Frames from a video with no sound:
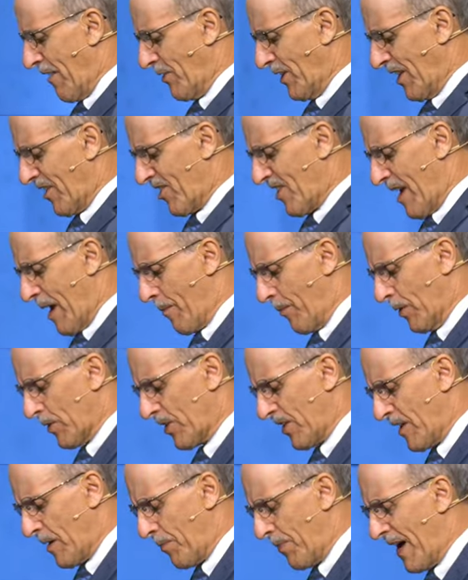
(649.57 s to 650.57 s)
an example
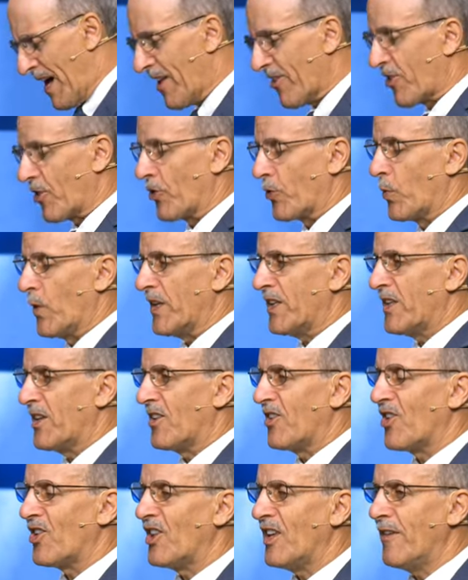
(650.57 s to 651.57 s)
to the apostles. What
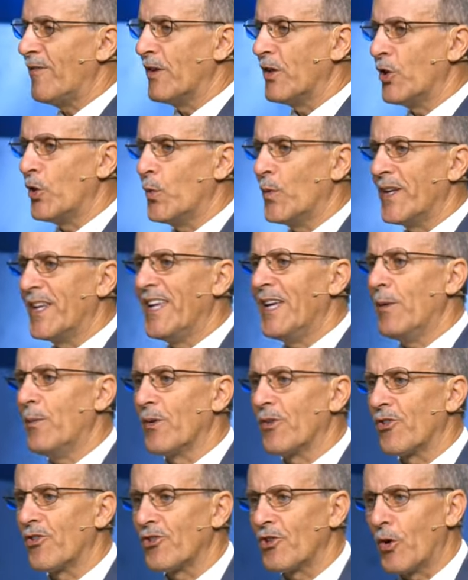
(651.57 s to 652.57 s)
did Stephen do when he
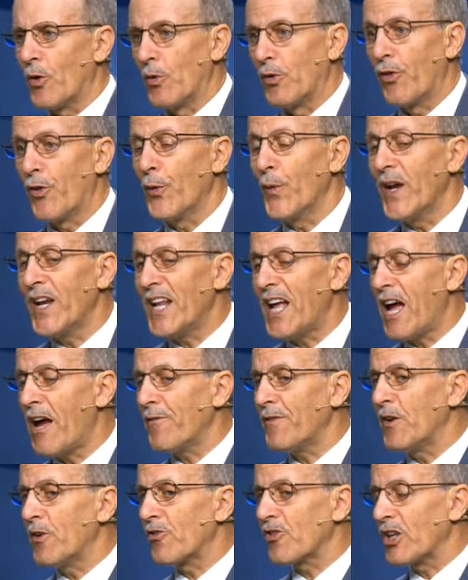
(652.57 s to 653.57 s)
was stoned? Three and a
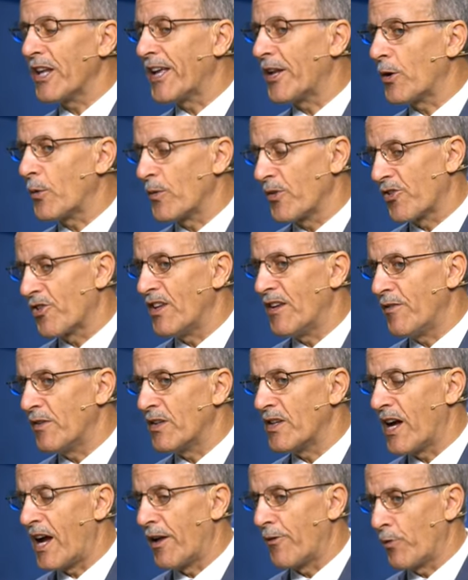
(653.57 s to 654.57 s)
half years later, when Stephen
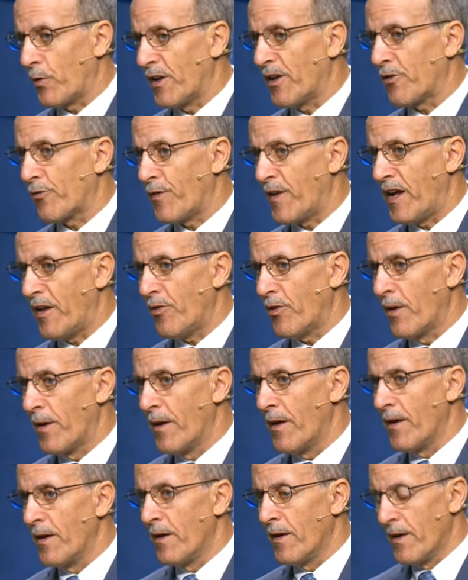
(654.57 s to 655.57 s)
died for his faith,
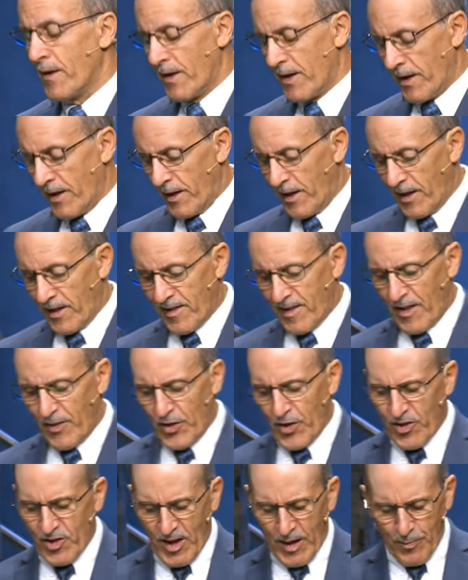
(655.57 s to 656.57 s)
he said
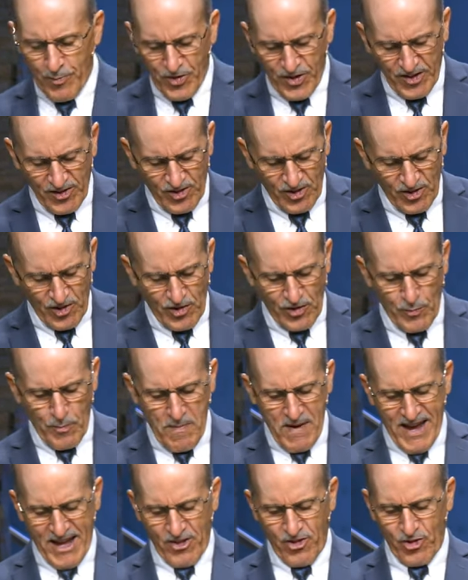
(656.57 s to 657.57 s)
the same things as his
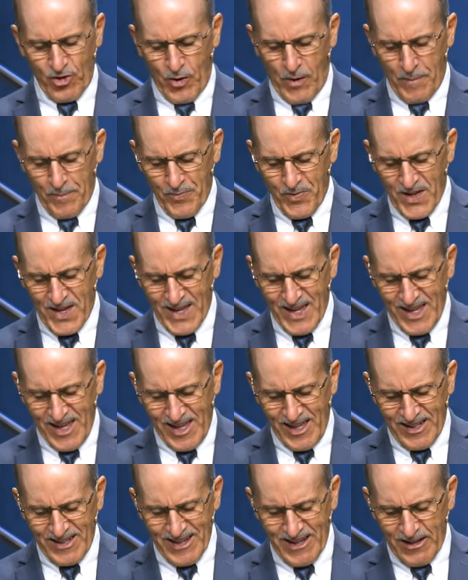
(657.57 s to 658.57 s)
master.
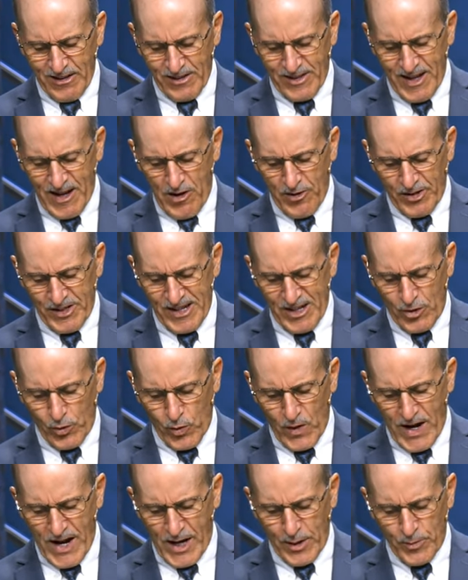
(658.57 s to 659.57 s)
He knelt down and he
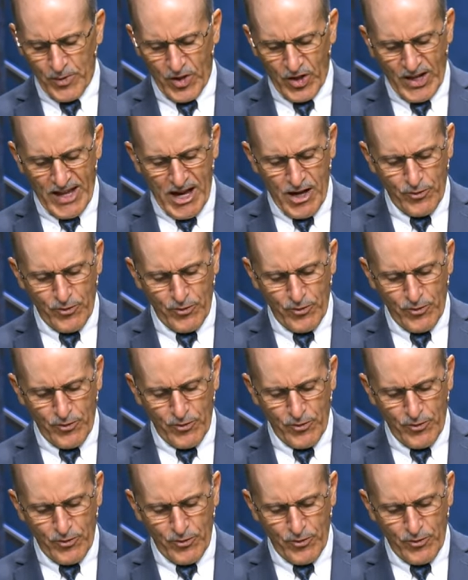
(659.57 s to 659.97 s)
cried with a loud